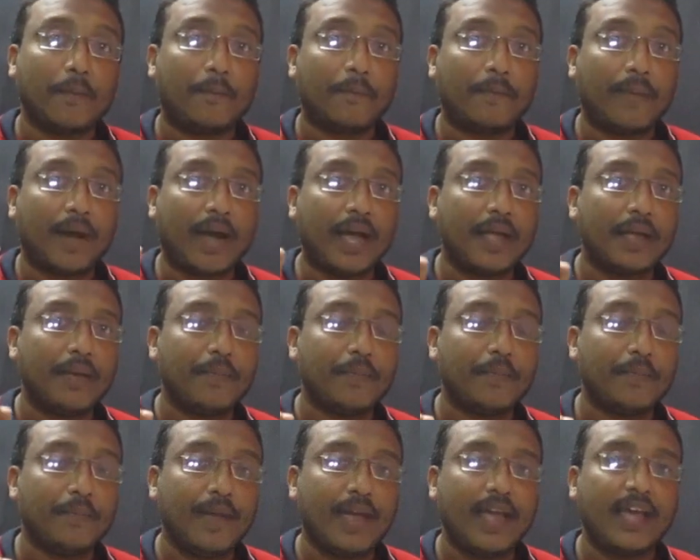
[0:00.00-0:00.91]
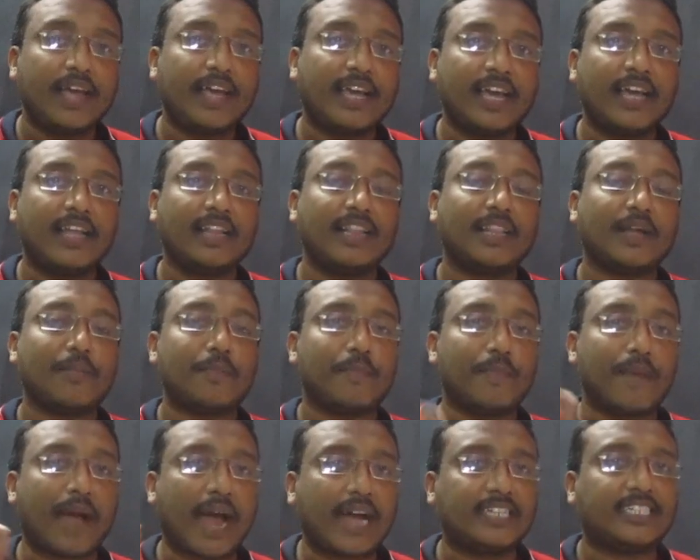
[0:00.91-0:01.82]
by making the
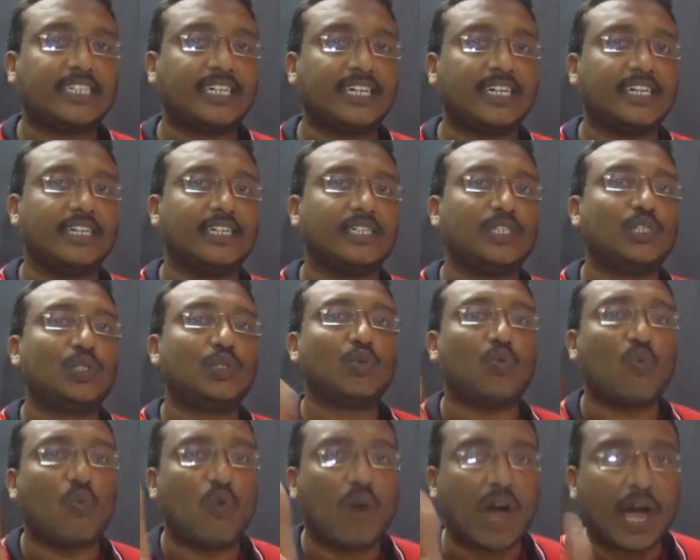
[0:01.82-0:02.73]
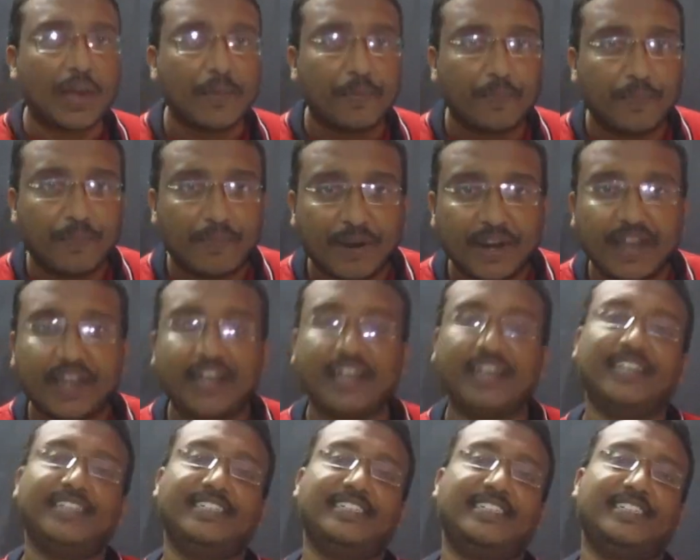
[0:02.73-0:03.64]
matter to
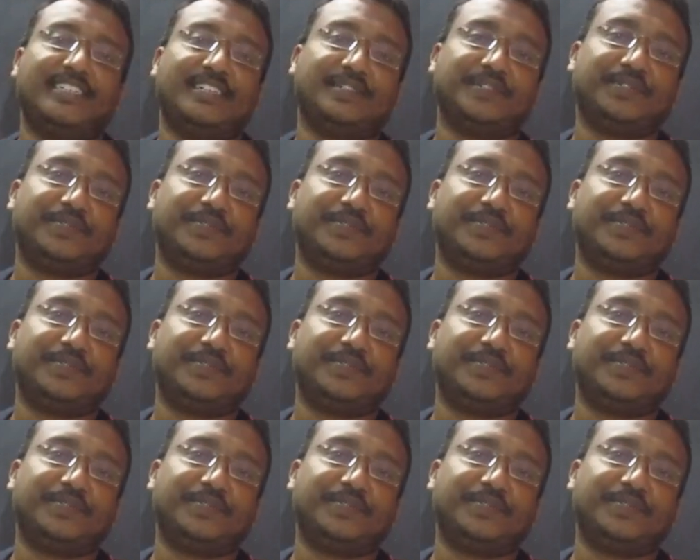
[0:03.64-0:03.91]
vibrate.